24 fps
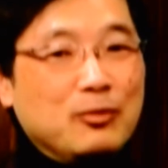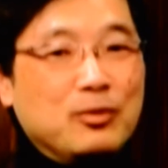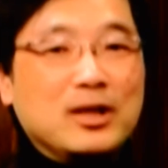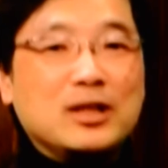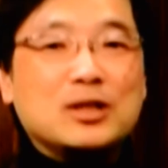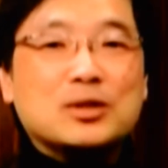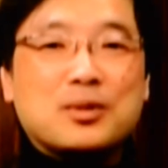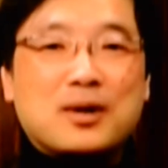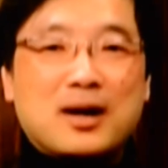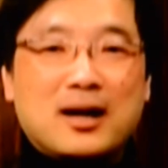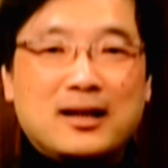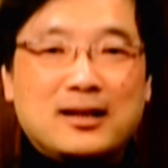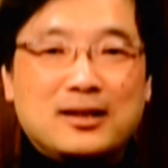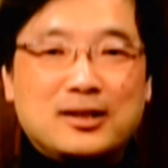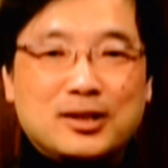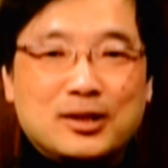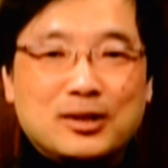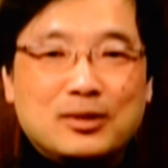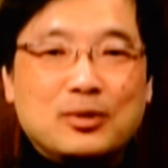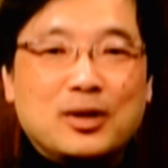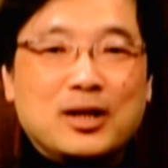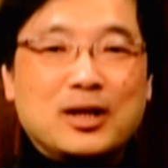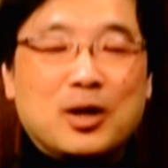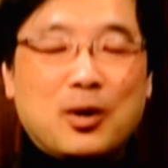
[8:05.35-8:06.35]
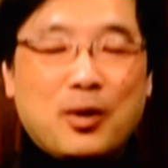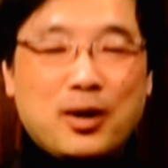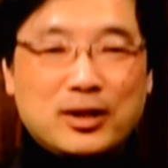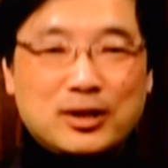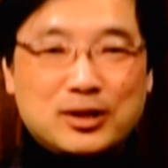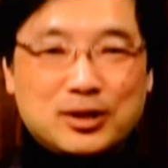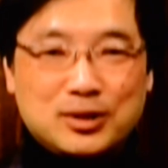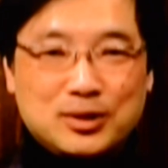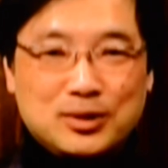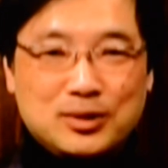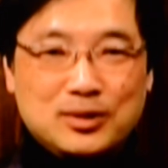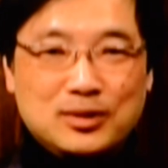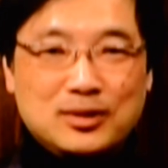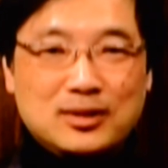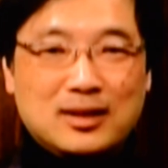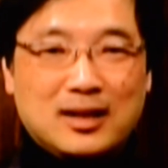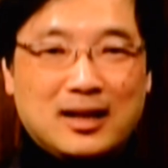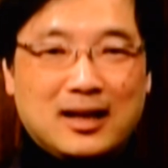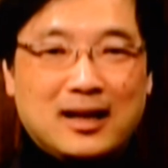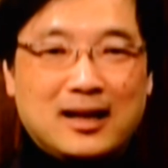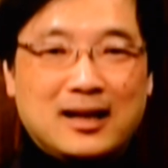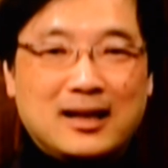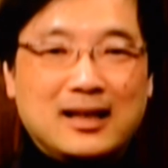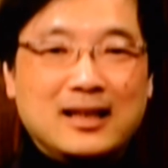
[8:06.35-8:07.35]
We're going to
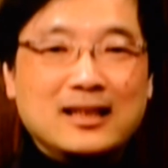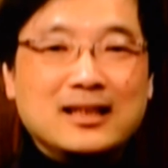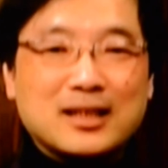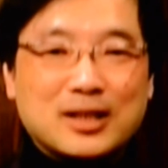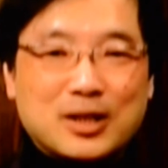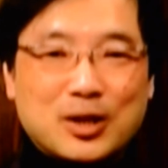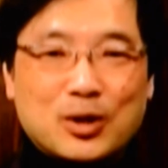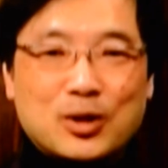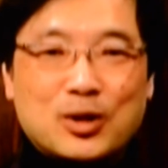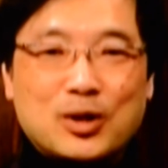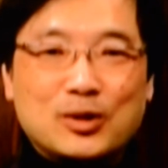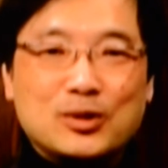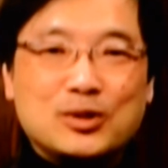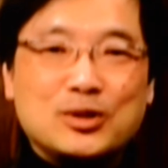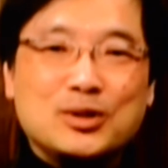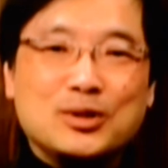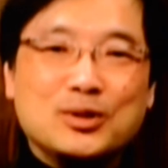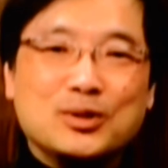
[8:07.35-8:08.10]
Indiegogo